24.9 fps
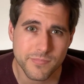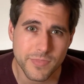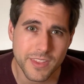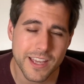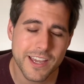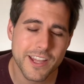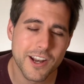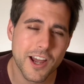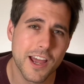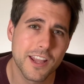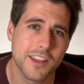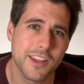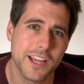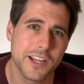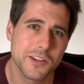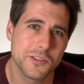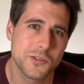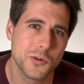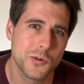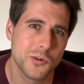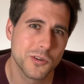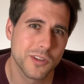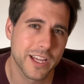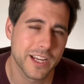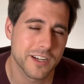An online
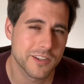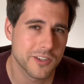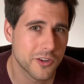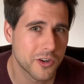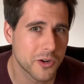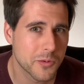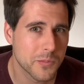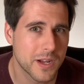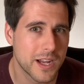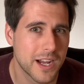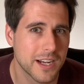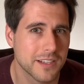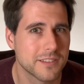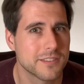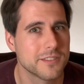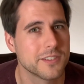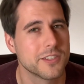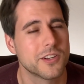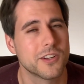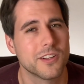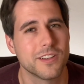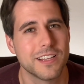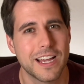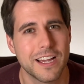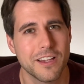tool like Donorbox is going
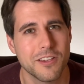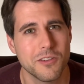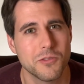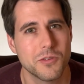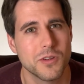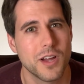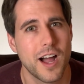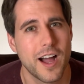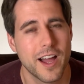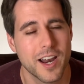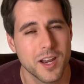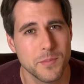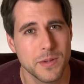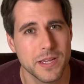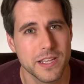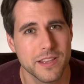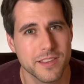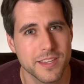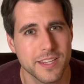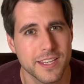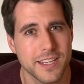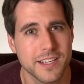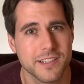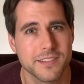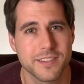to allow you to automate
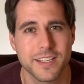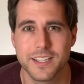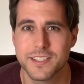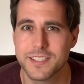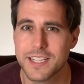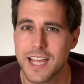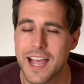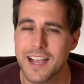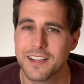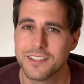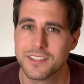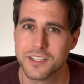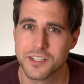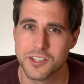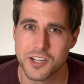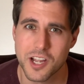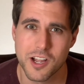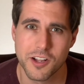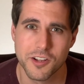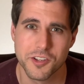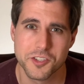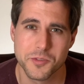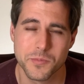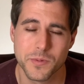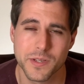things like tax
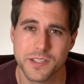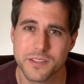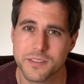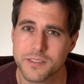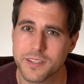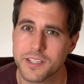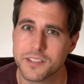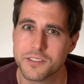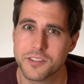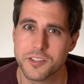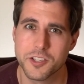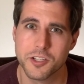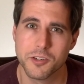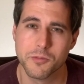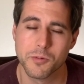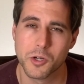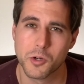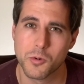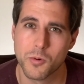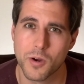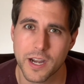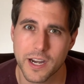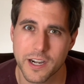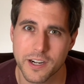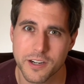acknowledgments, things that you're
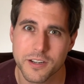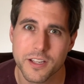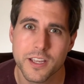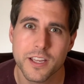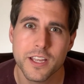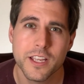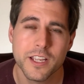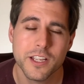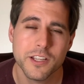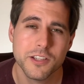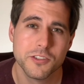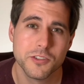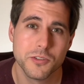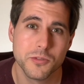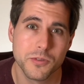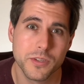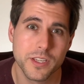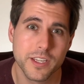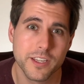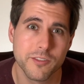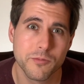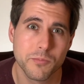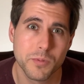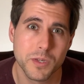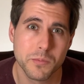required to
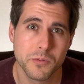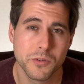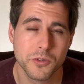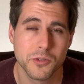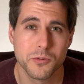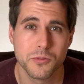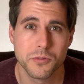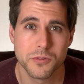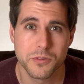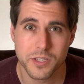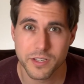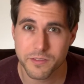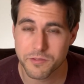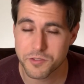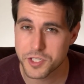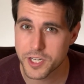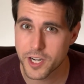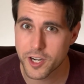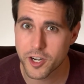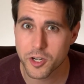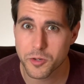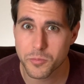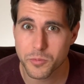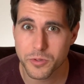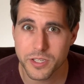give people who give
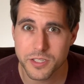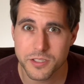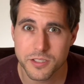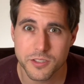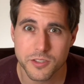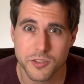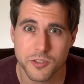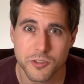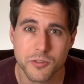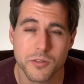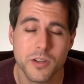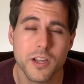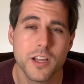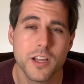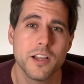charitably to you